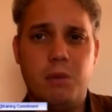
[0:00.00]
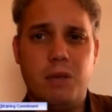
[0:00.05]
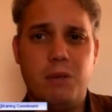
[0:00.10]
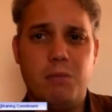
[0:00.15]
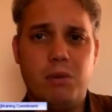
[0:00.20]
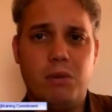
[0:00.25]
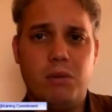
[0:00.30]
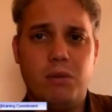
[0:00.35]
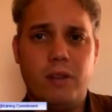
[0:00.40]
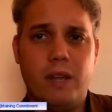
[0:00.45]

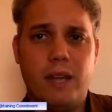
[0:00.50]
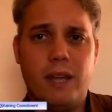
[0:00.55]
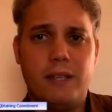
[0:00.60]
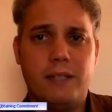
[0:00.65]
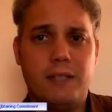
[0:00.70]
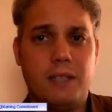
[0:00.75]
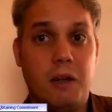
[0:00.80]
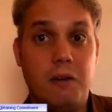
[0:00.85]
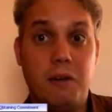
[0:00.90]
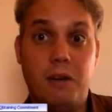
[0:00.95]
people
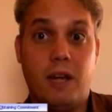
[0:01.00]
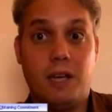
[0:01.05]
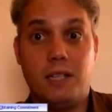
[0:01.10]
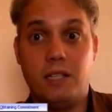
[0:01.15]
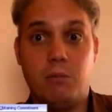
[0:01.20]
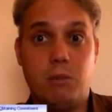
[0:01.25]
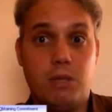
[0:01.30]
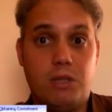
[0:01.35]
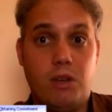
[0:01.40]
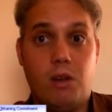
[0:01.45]
that don't like
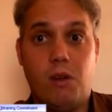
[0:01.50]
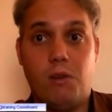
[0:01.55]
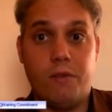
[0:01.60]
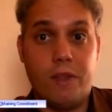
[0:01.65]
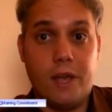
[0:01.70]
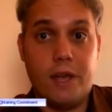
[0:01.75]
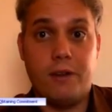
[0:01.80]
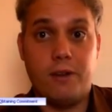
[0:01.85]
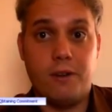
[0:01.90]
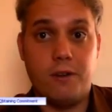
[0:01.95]
to be told
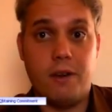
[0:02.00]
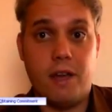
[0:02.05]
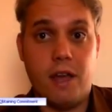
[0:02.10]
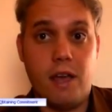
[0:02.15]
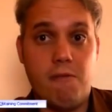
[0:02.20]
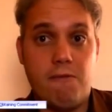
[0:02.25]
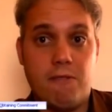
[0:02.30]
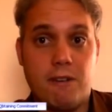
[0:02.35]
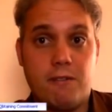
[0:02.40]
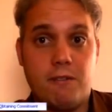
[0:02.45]
they can't
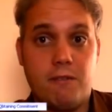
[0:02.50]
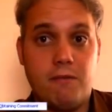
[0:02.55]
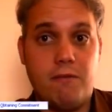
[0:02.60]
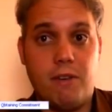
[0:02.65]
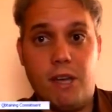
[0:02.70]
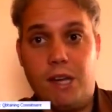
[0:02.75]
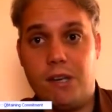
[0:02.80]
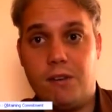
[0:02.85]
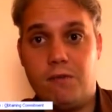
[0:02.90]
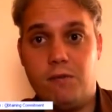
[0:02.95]
have it. In
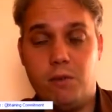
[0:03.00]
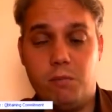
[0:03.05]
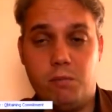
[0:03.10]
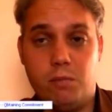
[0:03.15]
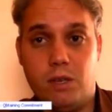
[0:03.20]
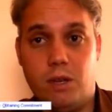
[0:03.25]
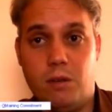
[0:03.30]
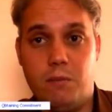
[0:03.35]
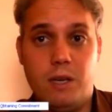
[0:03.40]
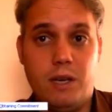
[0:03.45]
fact, if you
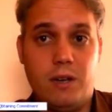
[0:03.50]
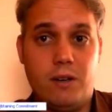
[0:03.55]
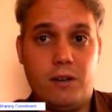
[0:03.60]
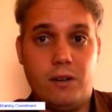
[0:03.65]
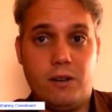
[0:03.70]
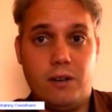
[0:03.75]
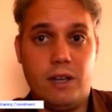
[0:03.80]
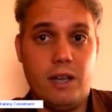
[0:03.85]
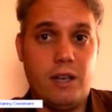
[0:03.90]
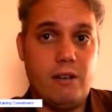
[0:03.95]
tell me I
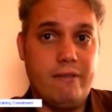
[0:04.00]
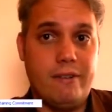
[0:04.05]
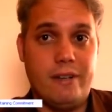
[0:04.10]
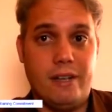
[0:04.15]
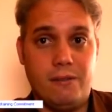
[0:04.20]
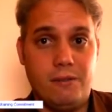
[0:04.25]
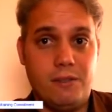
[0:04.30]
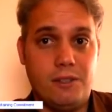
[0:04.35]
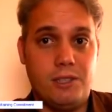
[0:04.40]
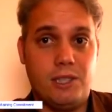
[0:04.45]
can't have it,
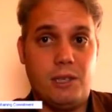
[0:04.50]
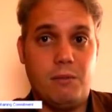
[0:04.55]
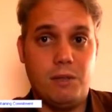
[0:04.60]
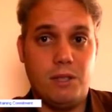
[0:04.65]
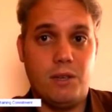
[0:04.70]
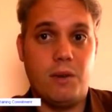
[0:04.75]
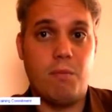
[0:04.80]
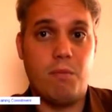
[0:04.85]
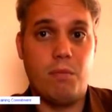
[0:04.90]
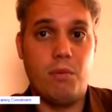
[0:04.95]
I've got
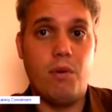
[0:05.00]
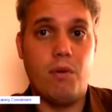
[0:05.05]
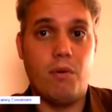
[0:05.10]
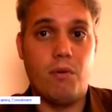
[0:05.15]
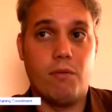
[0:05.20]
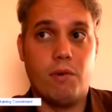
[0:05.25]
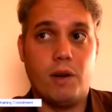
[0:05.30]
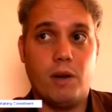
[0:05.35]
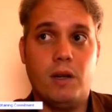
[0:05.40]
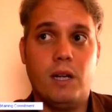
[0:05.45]
something to
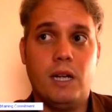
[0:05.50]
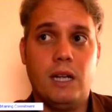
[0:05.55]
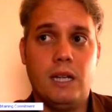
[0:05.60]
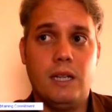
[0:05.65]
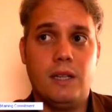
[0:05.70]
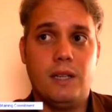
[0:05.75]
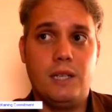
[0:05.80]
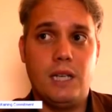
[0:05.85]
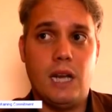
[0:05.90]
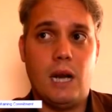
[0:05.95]
prove.
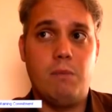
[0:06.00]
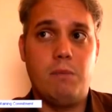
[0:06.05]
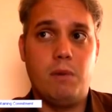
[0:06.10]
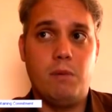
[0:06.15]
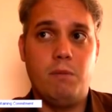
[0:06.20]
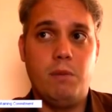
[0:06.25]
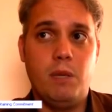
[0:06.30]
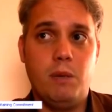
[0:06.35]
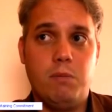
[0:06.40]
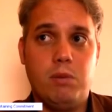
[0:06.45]
The type
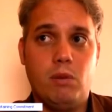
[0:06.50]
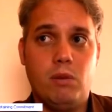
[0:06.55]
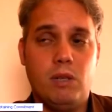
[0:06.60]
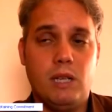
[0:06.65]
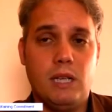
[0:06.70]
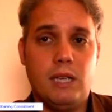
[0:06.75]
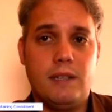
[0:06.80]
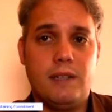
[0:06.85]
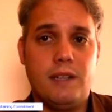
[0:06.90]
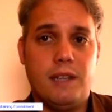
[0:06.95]
of people
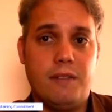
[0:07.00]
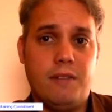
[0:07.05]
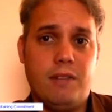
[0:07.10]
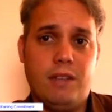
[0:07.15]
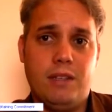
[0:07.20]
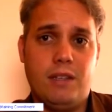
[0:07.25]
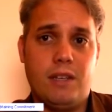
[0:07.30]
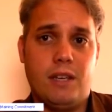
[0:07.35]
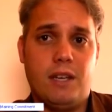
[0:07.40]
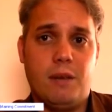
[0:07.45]
that
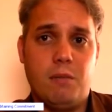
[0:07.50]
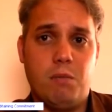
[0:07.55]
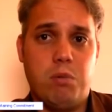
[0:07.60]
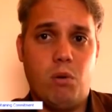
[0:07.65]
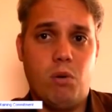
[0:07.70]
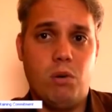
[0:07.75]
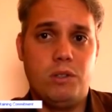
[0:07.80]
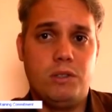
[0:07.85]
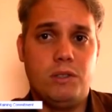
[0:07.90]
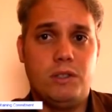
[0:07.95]
think they're
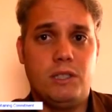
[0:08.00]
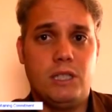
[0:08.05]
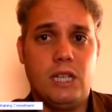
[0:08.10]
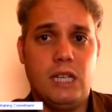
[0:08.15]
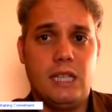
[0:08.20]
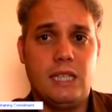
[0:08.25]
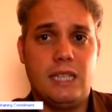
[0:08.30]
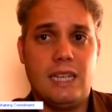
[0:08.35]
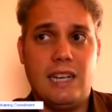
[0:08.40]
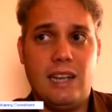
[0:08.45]
important,
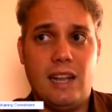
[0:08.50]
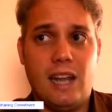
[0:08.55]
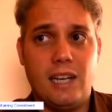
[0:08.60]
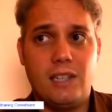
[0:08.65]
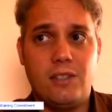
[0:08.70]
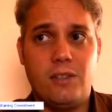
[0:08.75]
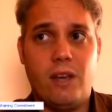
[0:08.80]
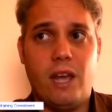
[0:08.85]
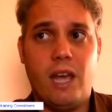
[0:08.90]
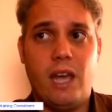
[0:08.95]
that
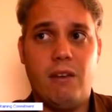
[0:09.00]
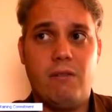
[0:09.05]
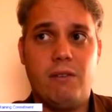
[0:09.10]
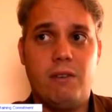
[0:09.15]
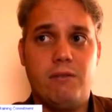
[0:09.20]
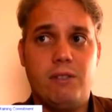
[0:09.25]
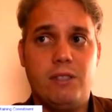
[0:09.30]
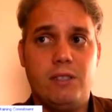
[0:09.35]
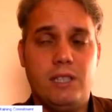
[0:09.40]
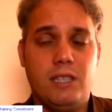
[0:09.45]
like to have
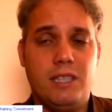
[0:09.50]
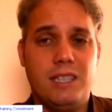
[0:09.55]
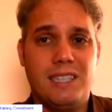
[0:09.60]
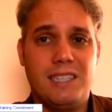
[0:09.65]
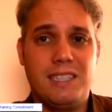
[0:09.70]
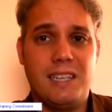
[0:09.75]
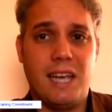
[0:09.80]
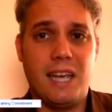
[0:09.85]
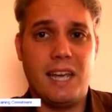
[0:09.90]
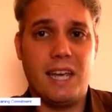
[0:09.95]
everything,
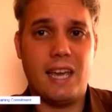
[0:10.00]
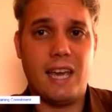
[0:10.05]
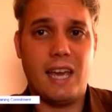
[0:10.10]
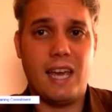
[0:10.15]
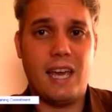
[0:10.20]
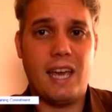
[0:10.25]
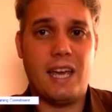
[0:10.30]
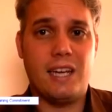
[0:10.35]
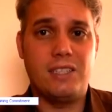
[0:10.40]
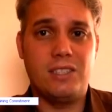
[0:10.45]
that take
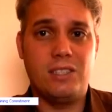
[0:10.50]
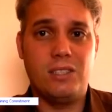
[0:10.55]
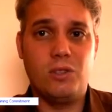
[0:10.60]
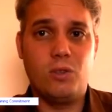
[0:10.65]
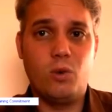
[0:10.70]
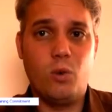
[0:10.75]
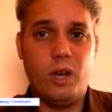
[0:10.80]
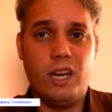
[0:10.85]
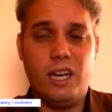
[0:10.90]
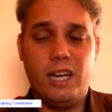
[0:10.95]
action
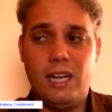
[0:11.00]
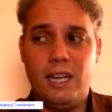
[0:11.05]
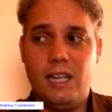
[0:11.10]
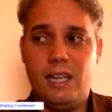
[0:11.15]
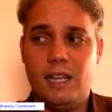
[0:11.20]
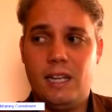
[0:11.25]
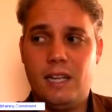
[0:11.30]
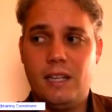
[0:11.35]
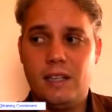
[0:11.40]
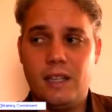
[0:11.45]
quickly,
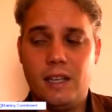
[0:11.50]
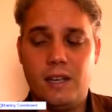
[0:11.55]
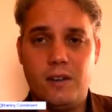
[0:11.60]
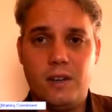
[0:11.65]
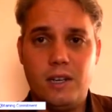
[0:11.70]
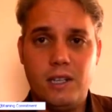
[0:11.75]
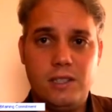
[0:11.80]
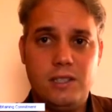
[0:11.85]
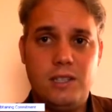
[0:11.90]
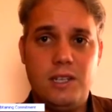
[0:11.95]
they're
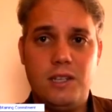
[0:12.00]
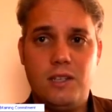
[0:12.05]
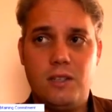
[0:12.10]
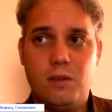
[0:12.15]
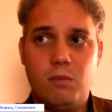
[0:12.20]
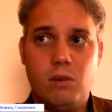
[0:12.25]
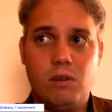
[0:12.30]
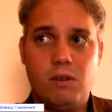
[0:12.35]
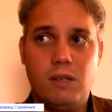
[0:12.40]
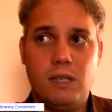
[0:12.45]
not as
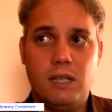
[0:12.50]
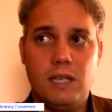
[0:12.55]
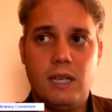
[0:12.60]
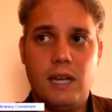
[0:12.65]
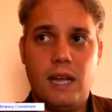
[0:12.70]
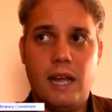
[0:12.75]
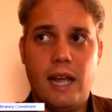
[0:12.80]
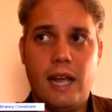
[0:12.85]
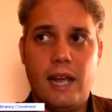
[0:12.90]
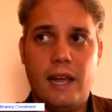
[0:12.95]
teachable,
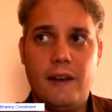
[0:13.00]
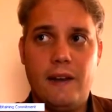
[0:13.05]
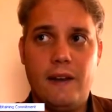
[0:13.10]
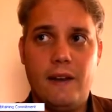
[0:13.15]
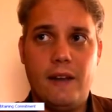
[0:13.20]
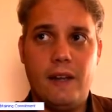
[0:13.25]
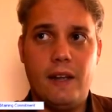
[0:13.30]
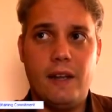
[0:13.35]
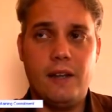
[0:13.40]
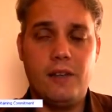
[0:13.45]

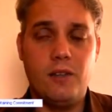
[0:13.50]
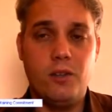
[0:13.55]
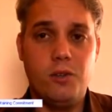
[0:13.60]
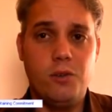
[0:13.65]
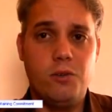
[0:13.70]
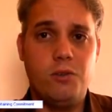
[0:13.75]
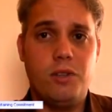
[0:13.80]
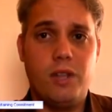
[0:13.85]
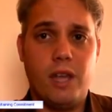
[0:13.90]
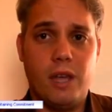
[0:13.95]
and
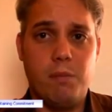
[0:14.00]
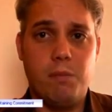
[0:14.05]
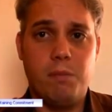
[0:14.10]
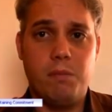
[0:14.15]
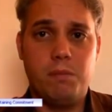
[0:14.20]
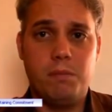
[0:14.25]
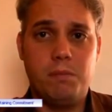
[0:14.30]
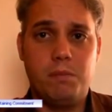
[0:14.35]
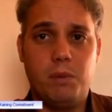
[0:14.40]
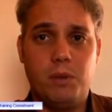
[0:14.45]
use that
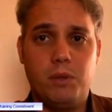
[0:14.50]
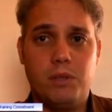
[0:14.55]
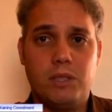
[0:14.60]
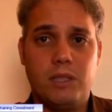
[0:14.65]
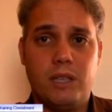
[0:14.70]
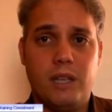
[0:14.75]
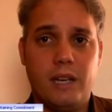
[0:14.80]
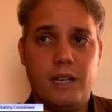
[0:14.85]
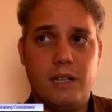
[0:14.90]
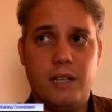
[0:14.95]

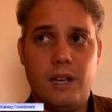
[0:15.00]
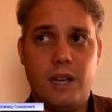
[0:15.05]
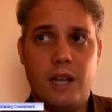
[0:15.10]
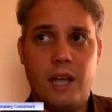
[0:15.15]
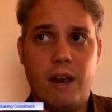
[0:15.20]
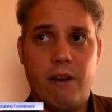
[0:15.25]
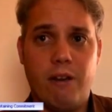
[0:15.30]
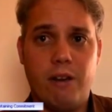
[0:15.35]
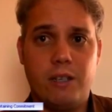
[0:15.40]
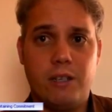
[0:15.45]
personality
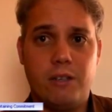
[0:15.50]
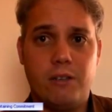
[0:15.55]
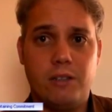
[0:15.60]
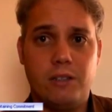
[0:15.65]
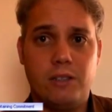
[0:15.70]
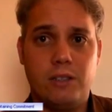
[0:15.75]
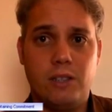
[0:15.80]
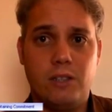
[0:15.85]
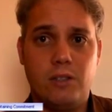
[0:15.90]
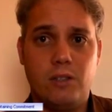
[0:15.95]

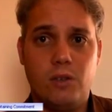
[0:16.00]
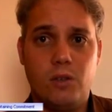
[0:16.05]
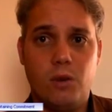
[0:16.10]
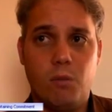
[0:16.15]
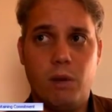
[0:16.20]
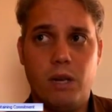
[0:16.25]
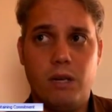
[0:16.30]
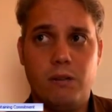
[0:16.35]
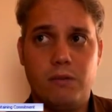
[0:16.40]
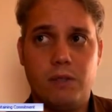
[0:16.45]
characteristic to your
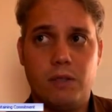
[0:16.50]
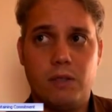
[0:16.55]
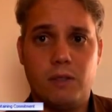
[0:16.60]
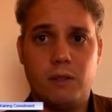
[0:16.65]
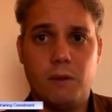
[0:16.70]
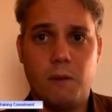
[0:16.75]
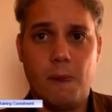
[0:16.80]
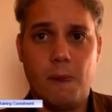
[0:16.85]
benefit.